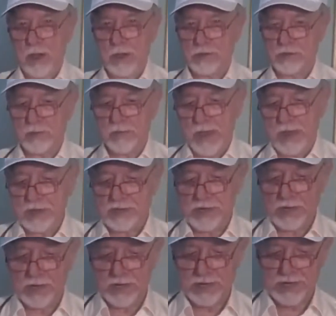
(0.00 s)
It's
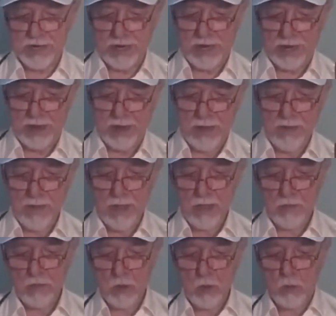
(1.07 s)
amazing to see.
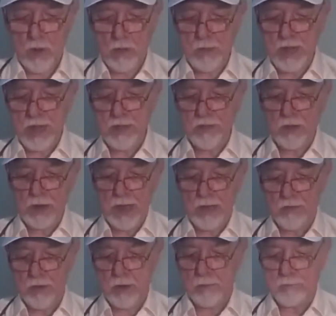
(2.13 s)
You rub it in the
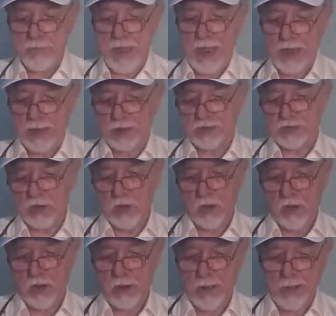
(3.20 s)
leather, bang, it's
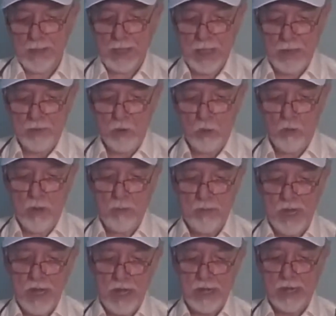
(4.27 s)
gone. You rub
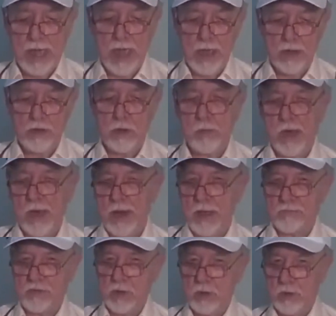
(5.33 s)
it in again, you might
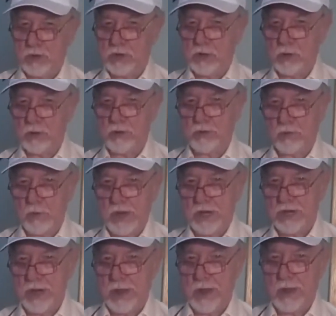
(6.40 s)
have to do it 2 to 3
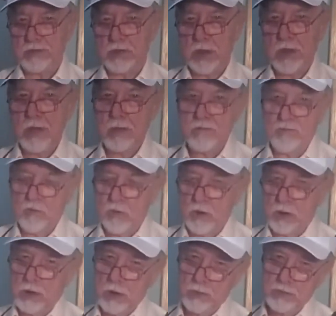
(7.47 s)
times before
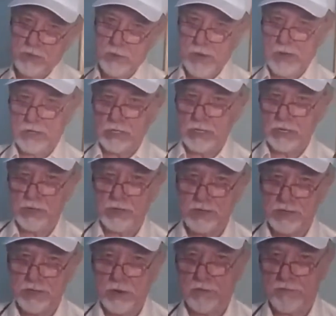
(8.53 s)
it comes right to the
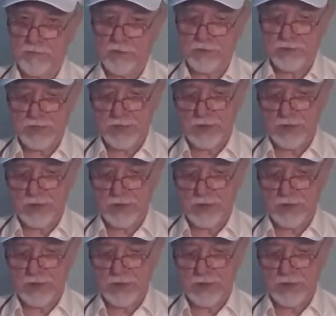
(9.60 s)
surface.